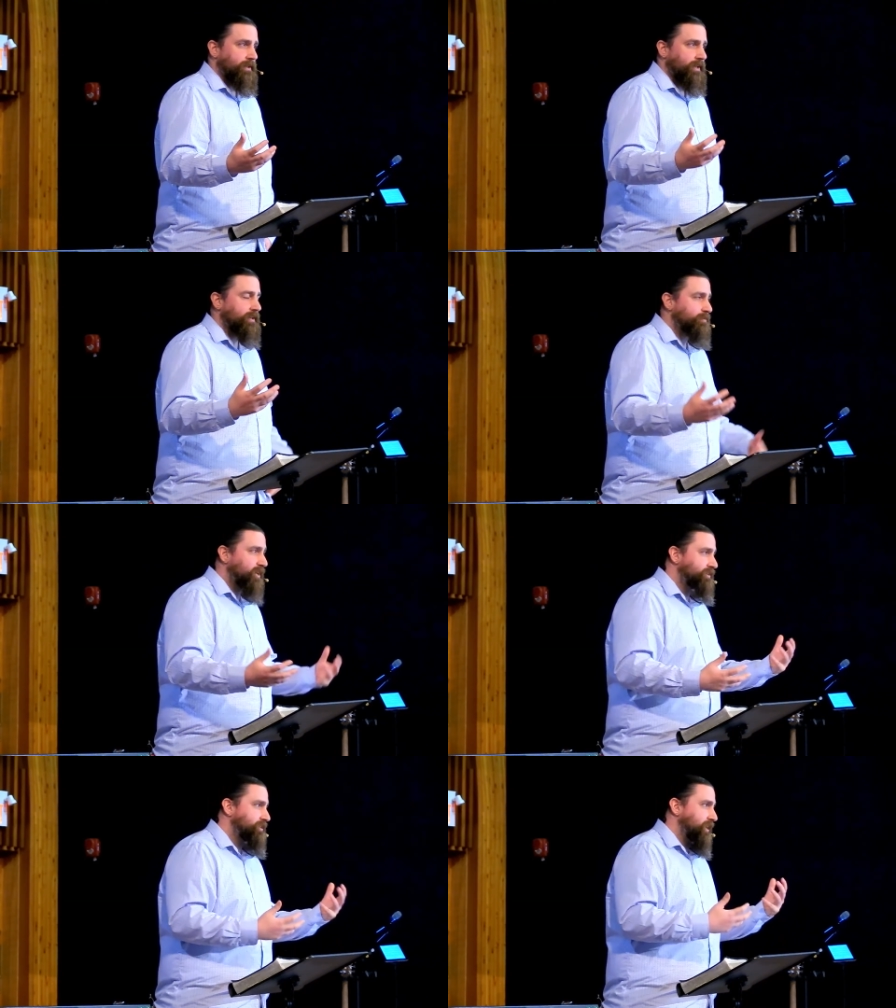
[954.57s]
And on
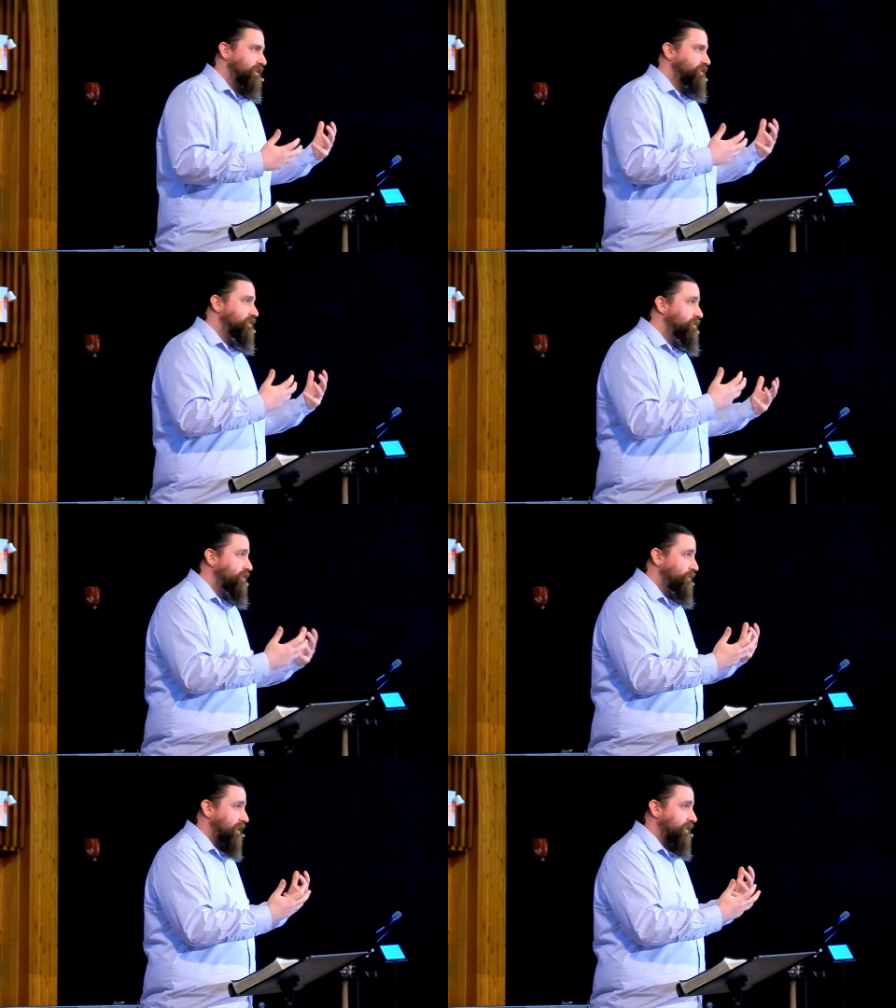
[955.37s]
Mother's Day, it's good to
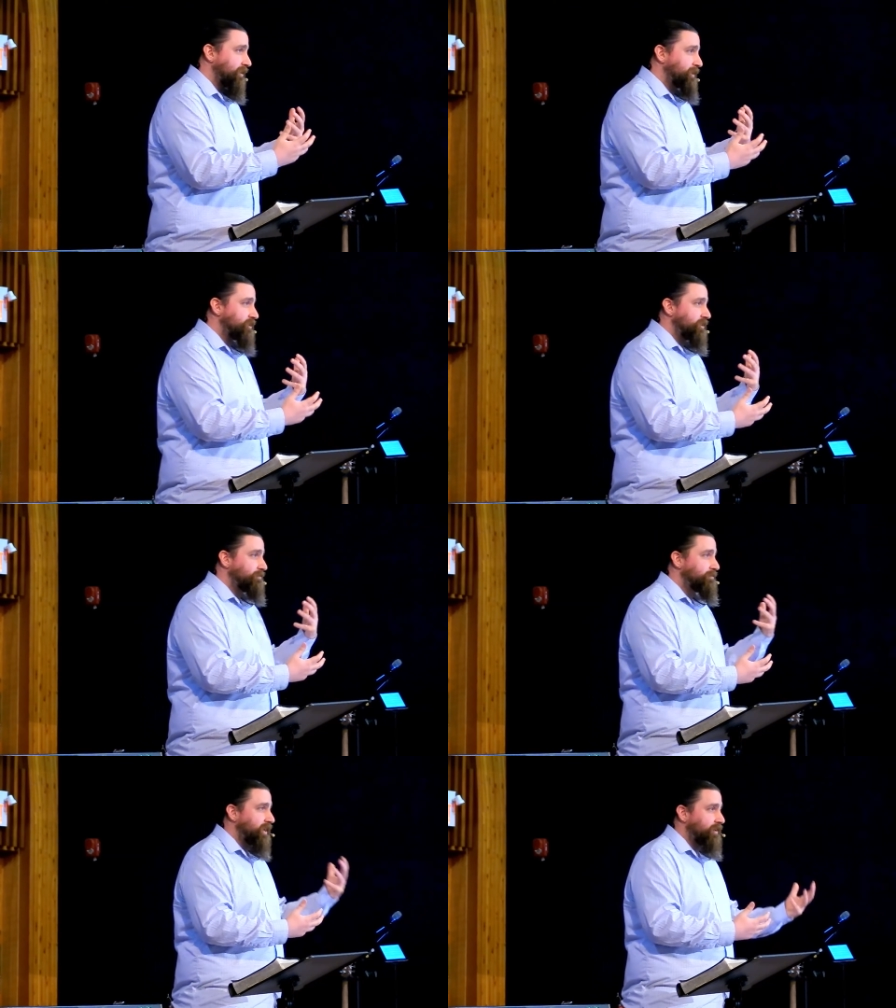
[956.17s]
note that they
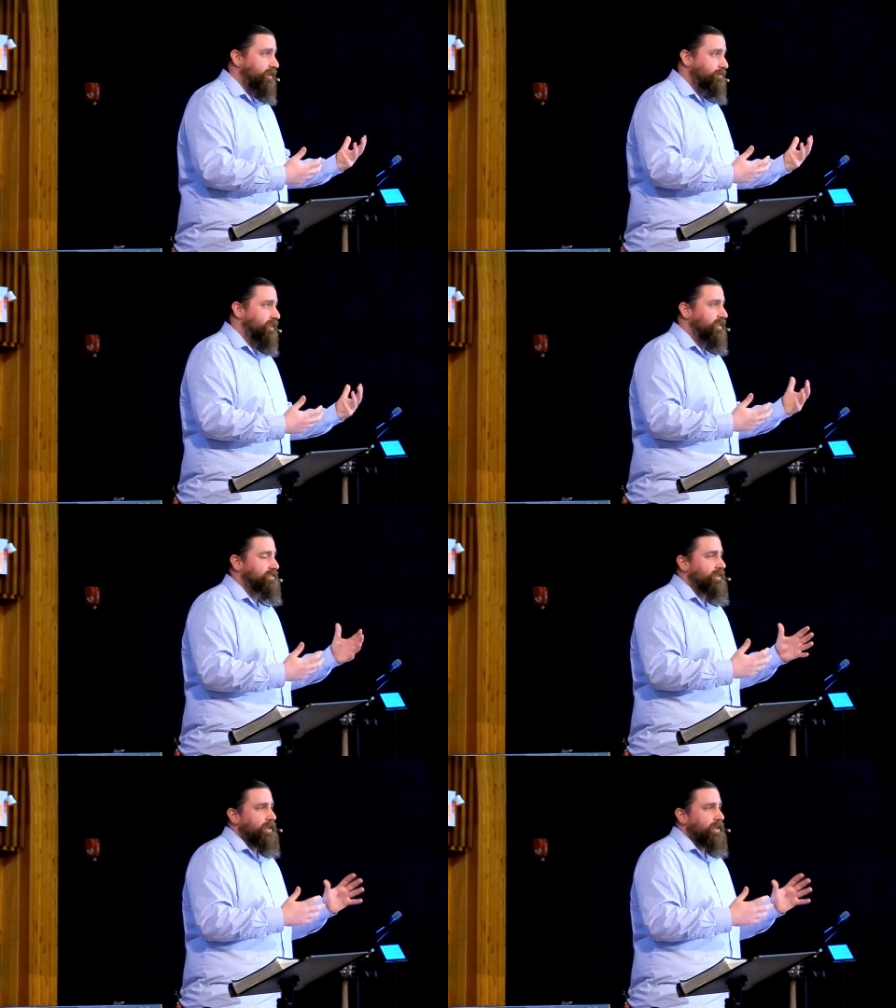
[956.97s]
mention Mary because